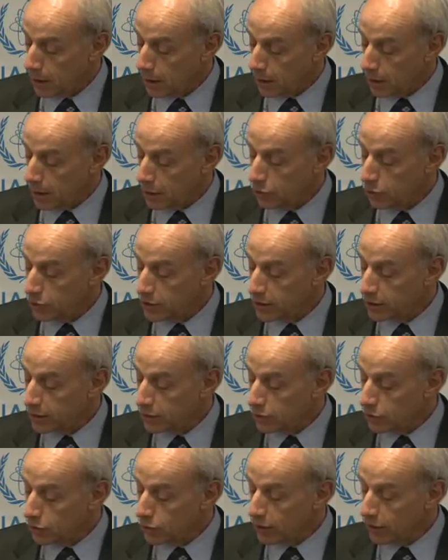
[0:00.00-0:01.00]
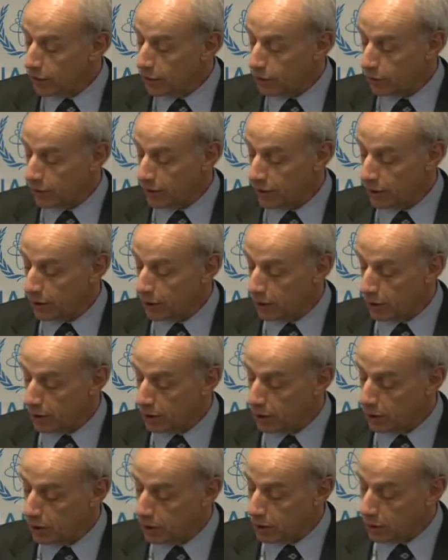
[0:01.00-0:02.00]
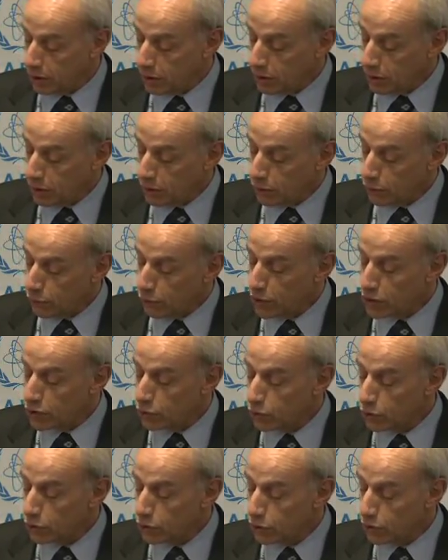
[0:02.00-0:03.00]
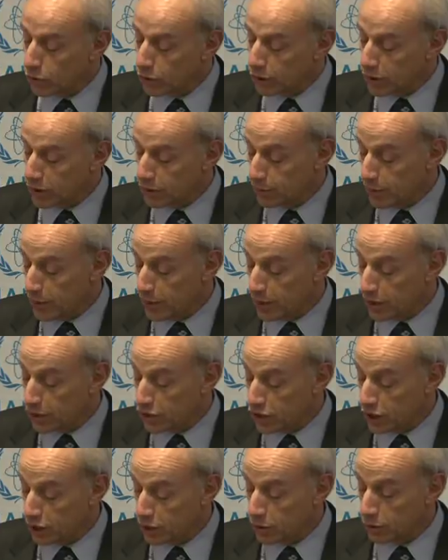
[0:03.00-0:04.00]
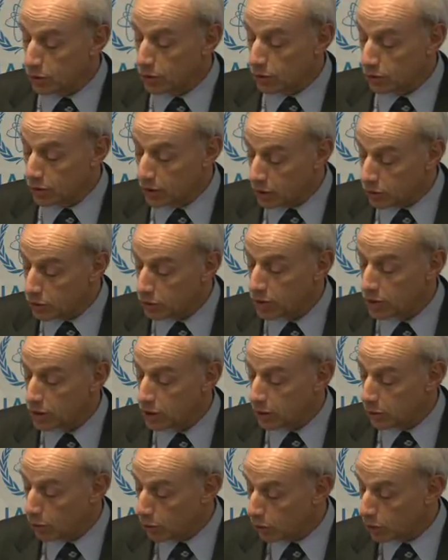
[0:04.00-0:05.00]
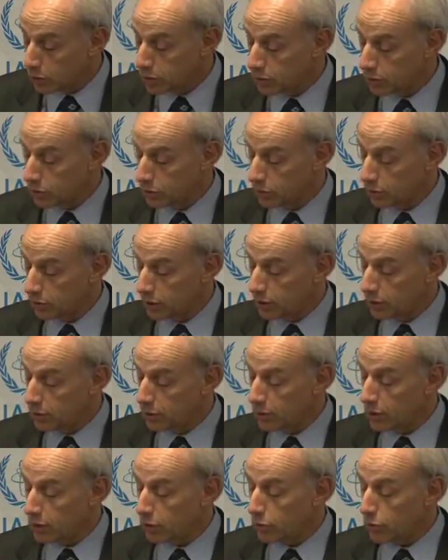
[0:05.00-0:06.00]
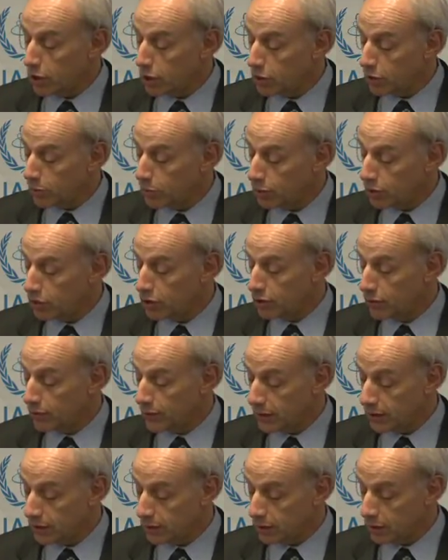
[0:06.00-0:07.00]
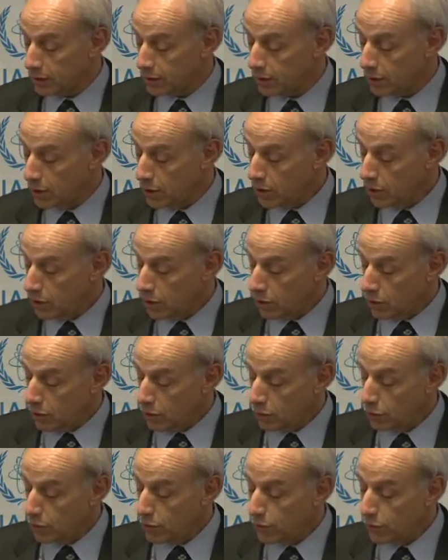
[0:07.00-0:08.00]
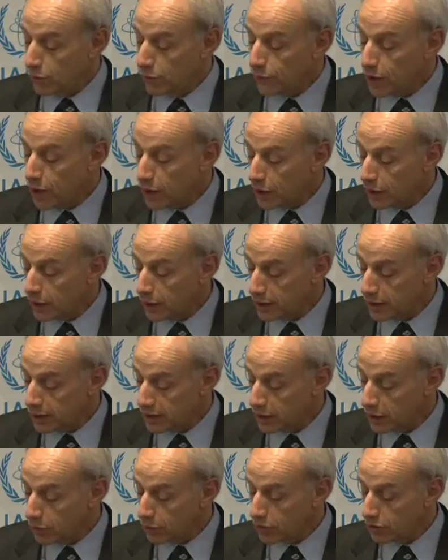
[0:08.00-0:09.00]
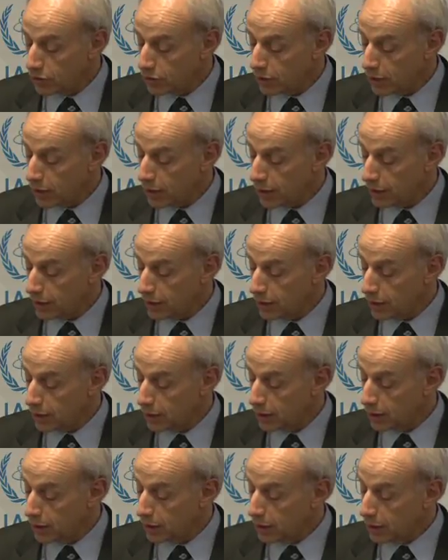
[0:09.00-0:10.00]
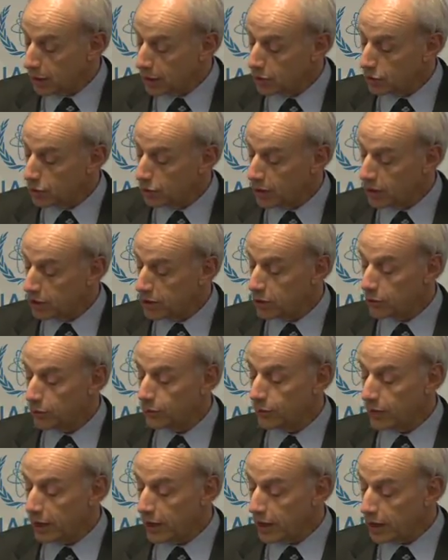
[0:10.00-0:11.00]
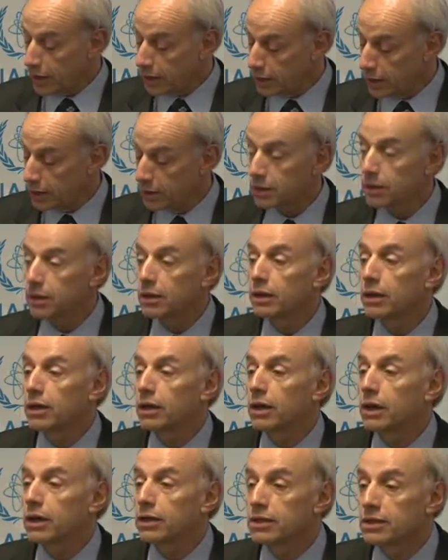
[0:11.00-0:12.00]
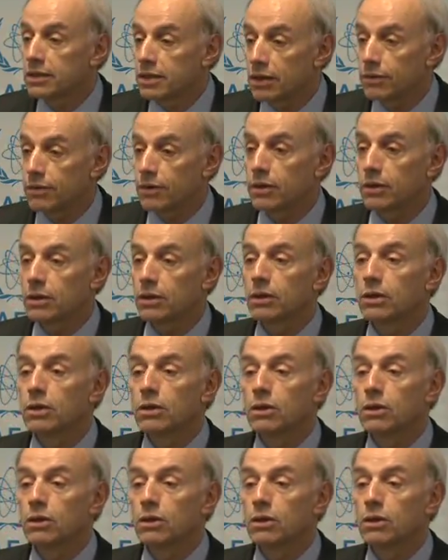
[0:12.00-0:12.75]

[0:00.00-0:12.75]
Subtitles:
In Units 2 and 3, fresh water is being injected continuously also into the reactor pressure vessels through the fire extinguisher line at rates of 8 and 7